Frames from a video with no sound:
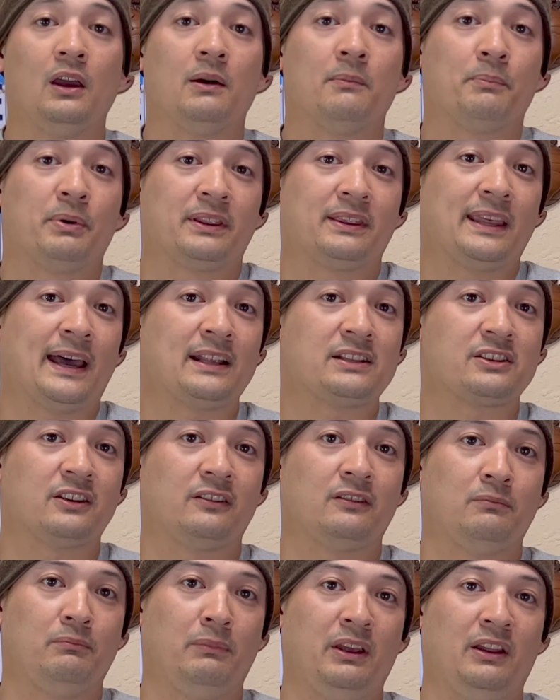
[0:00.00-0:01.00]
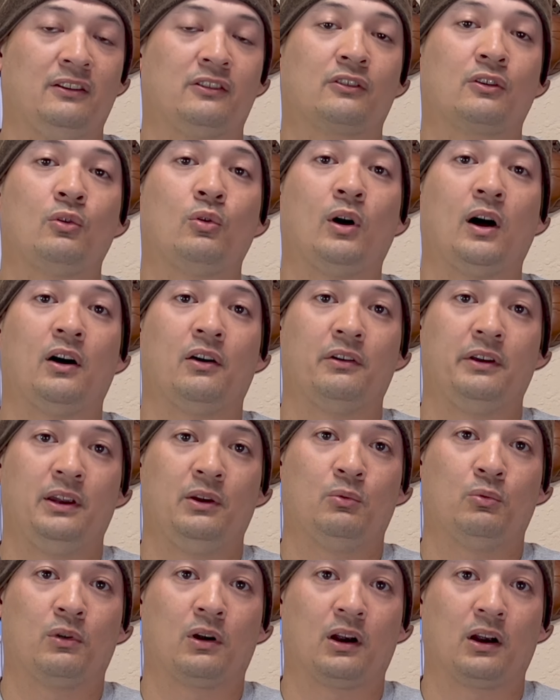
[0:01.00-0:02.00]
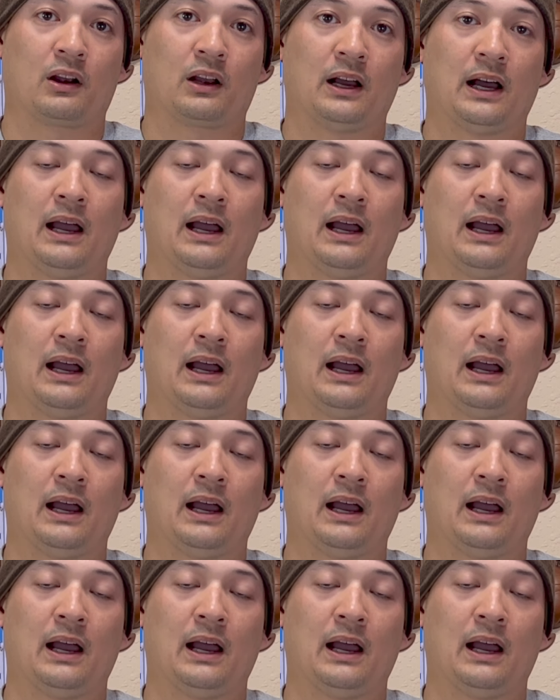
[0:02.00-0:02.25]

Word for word: But that just means quality work.